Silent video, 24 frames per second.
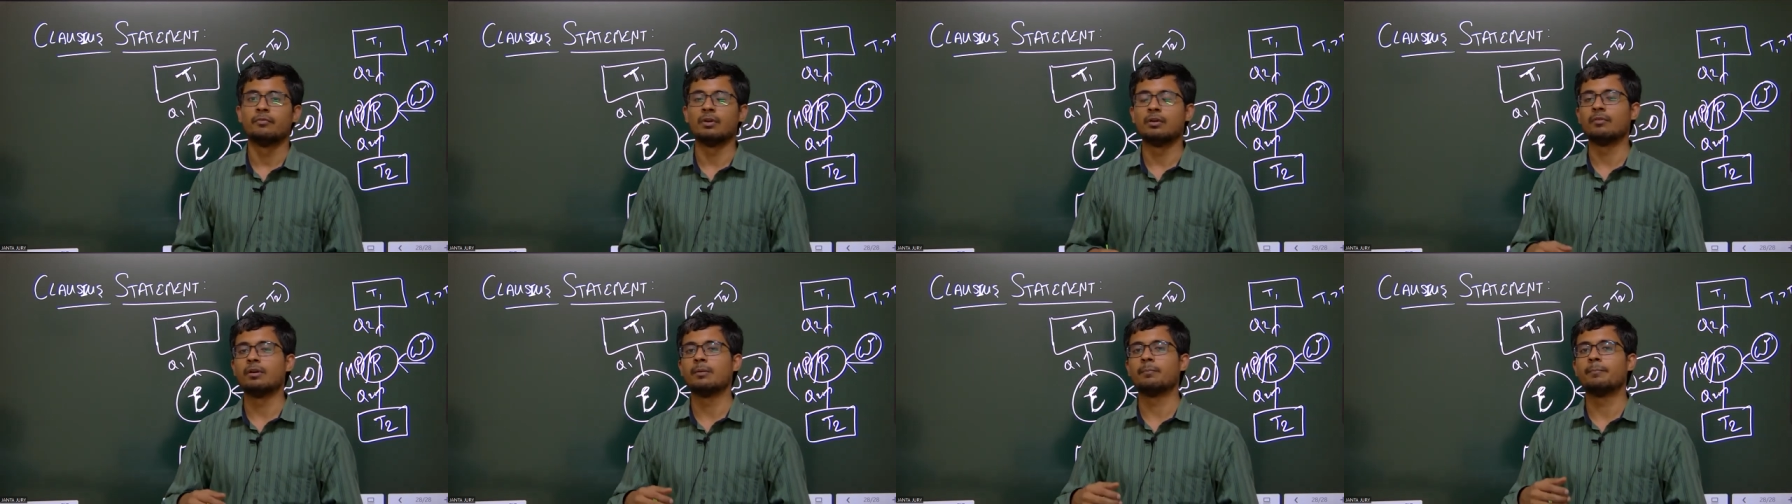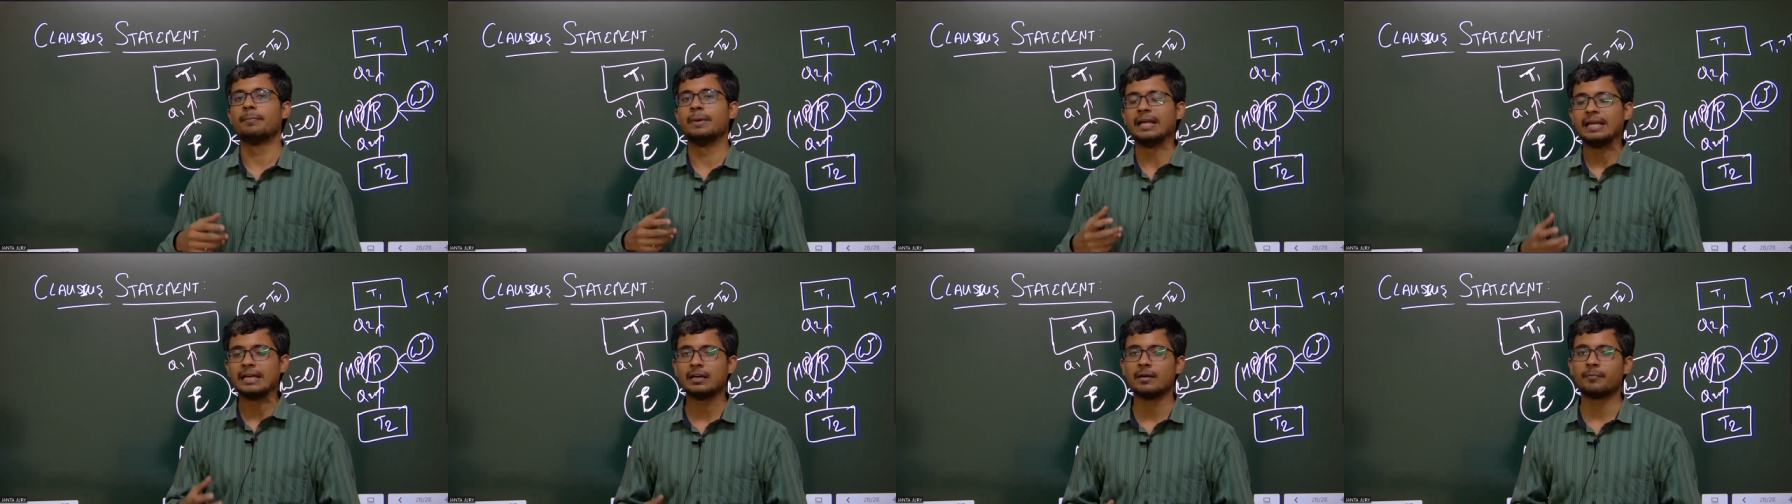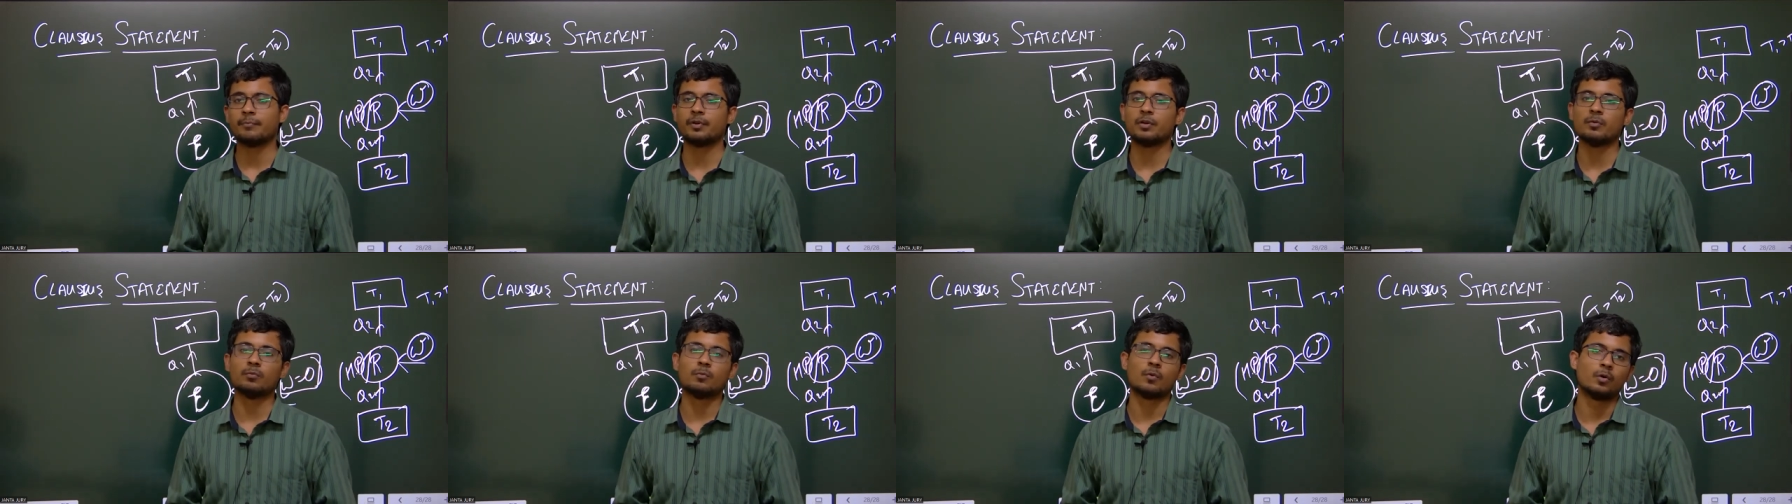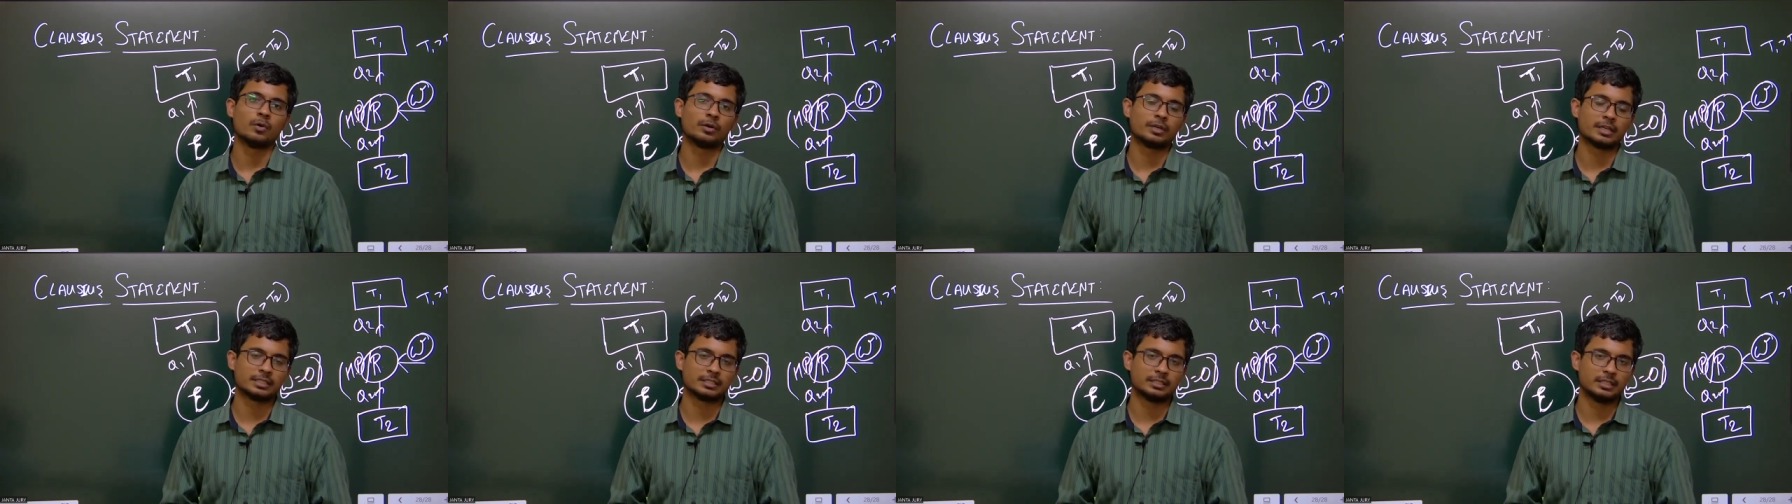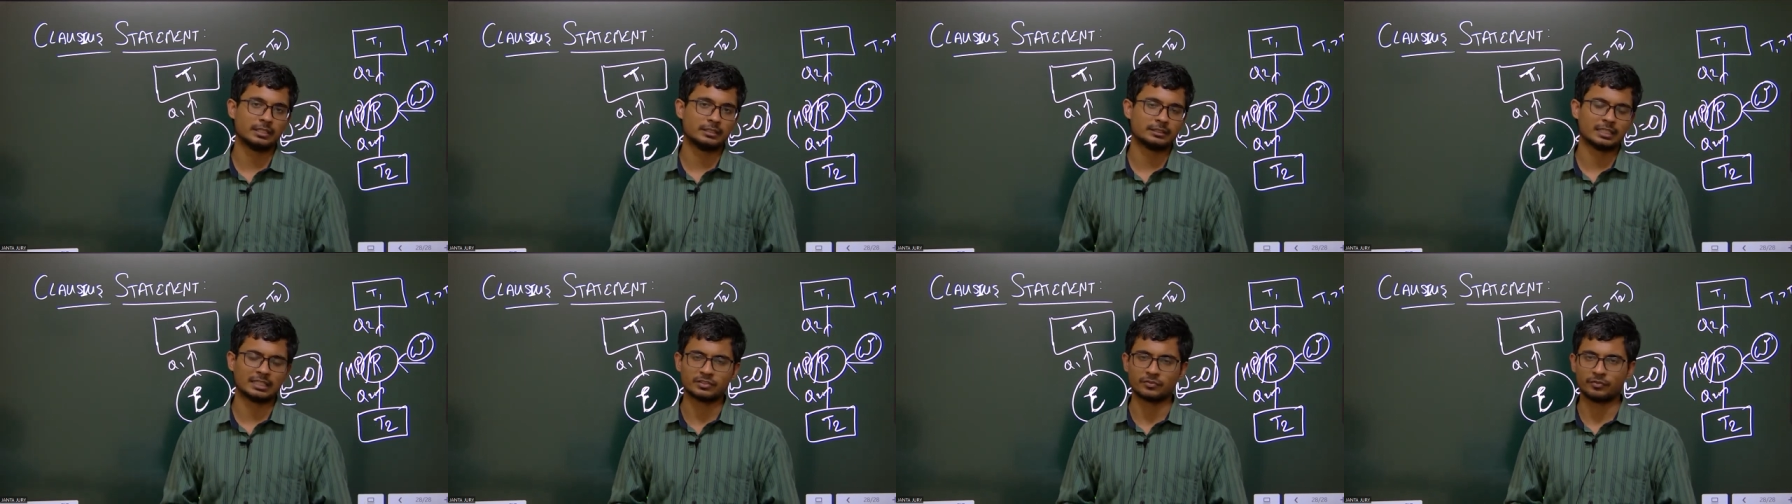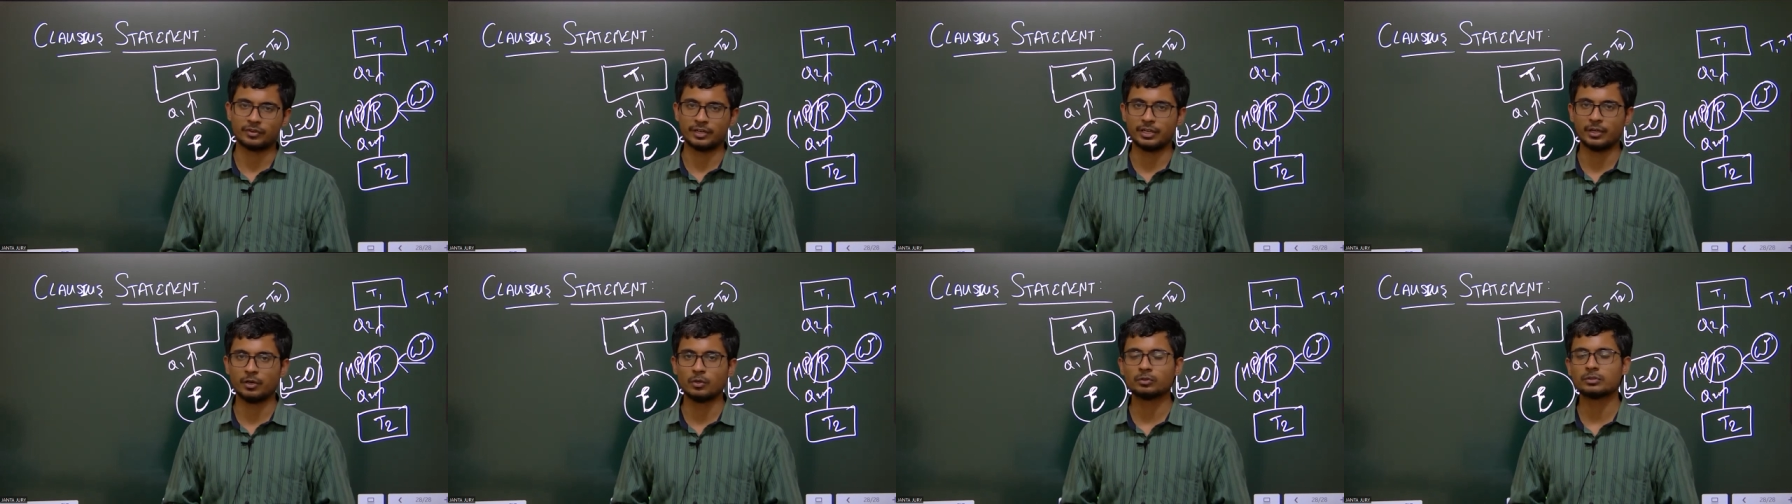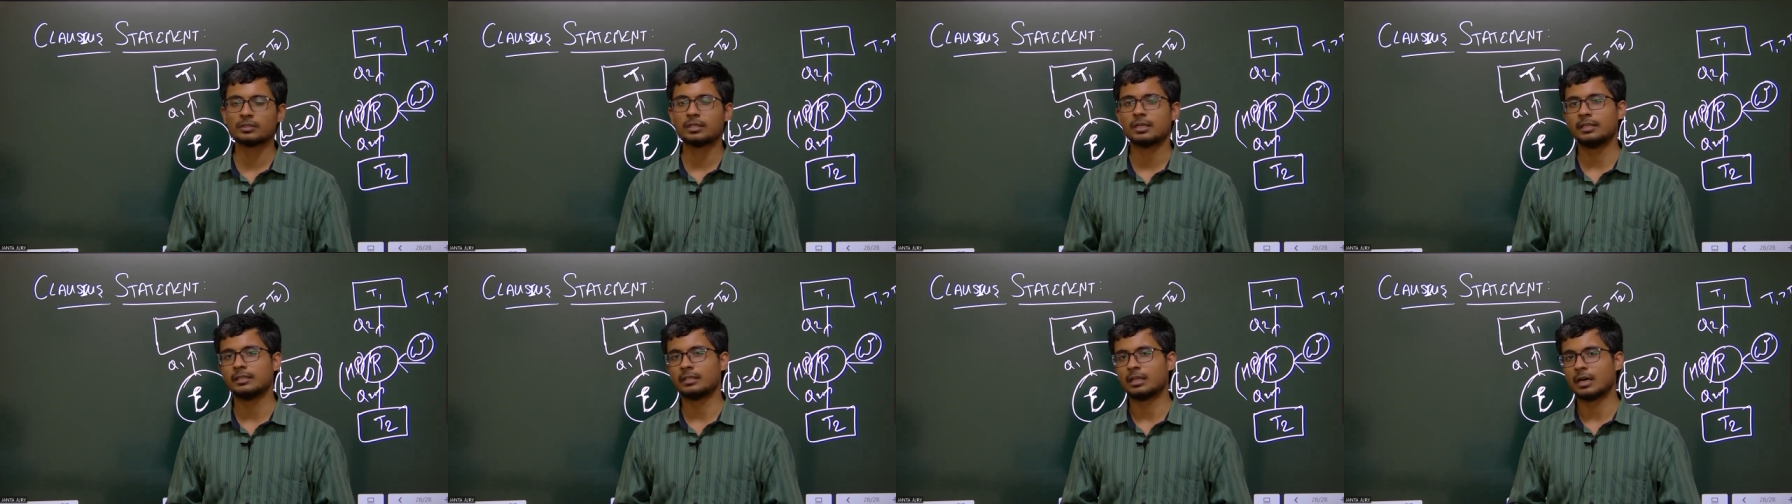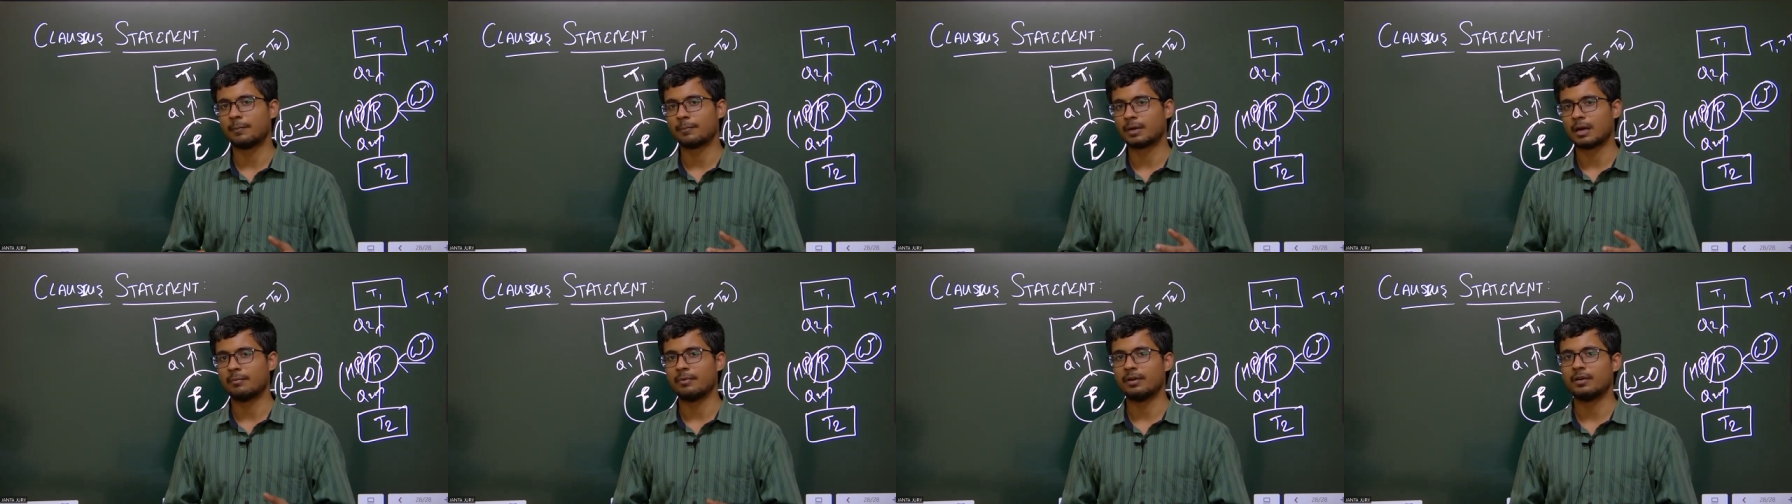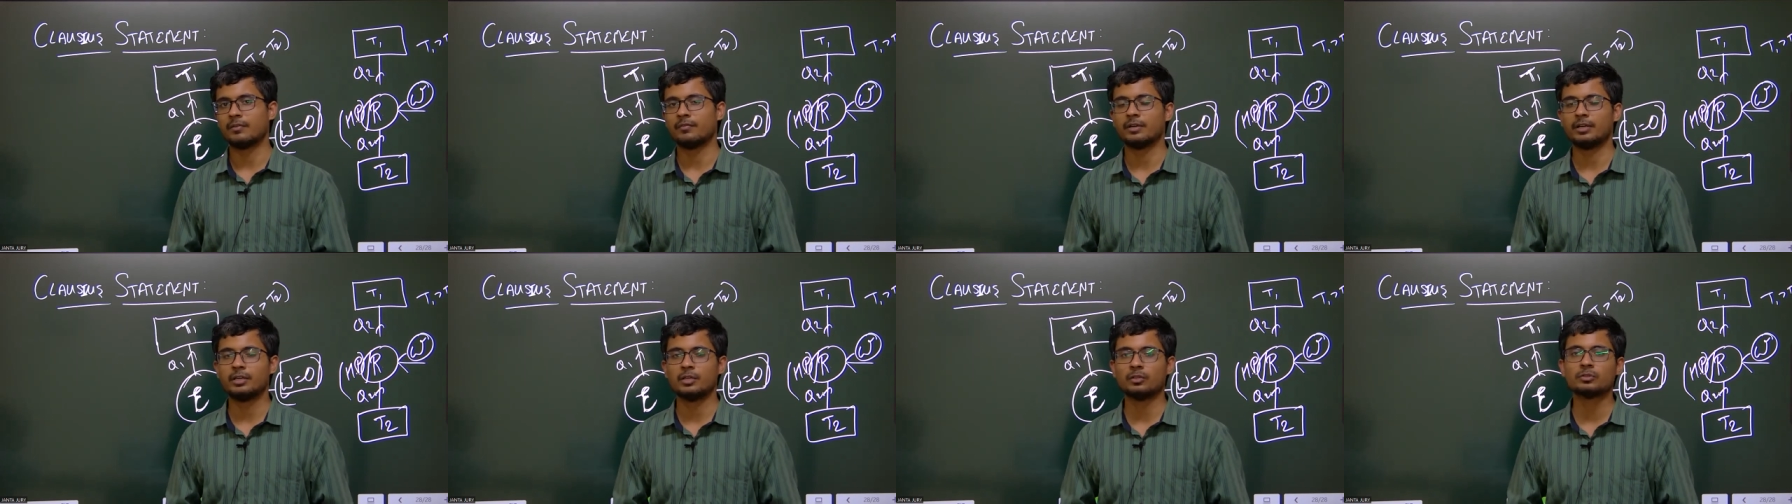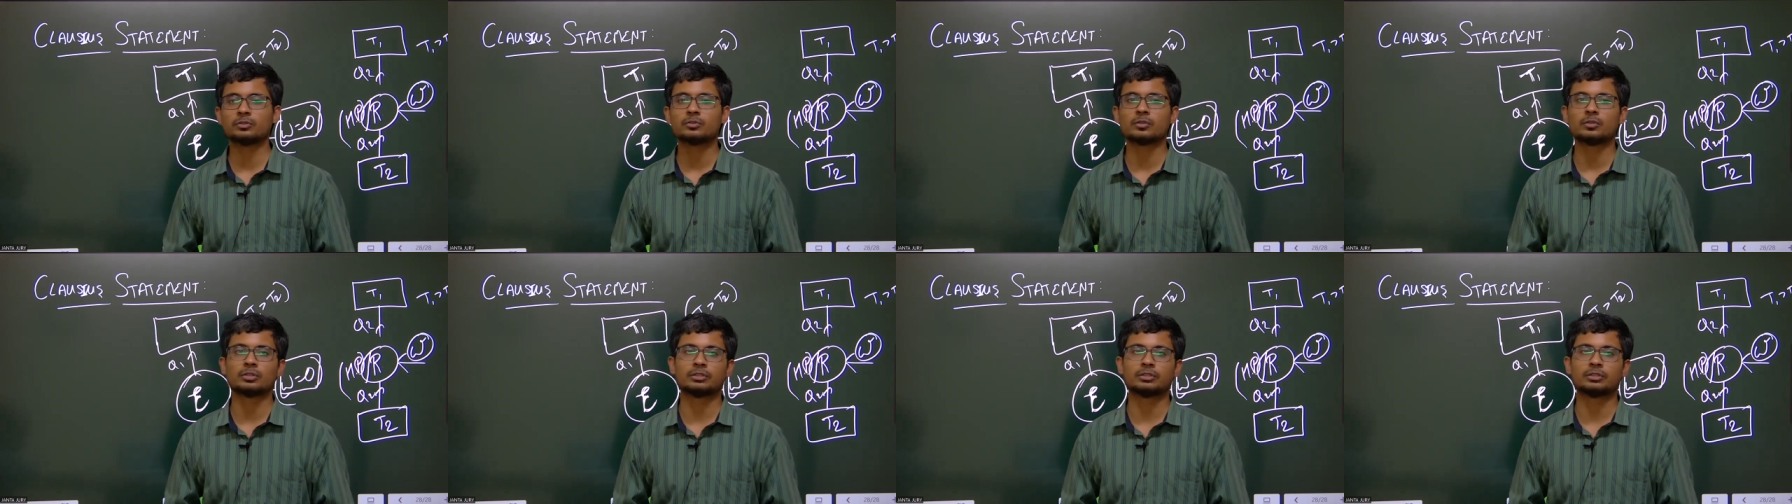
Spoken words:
We will bring up you more interesting such videos in the upcoming videos,